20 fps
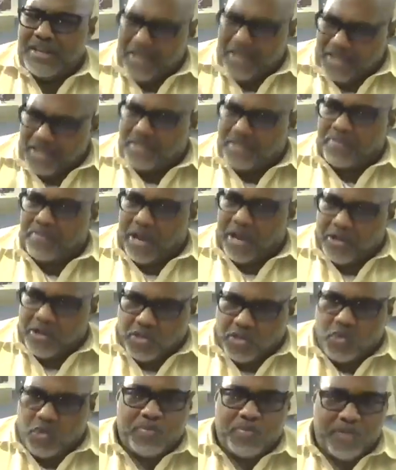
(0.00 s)
It's about
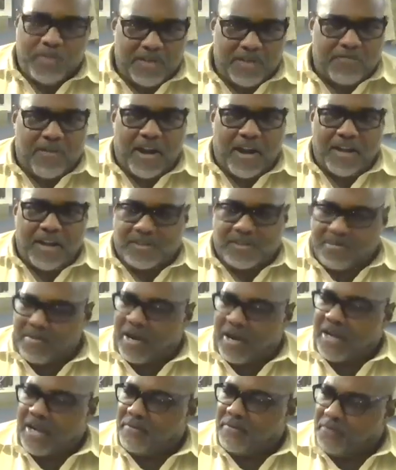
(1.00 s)
you being around
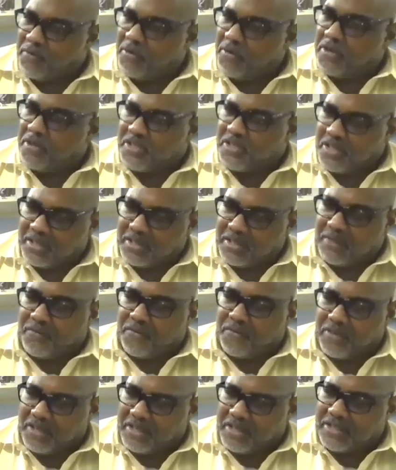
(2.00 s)
somebody for a
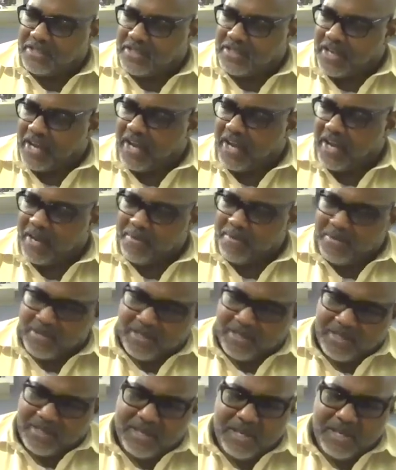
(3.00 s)
significant time and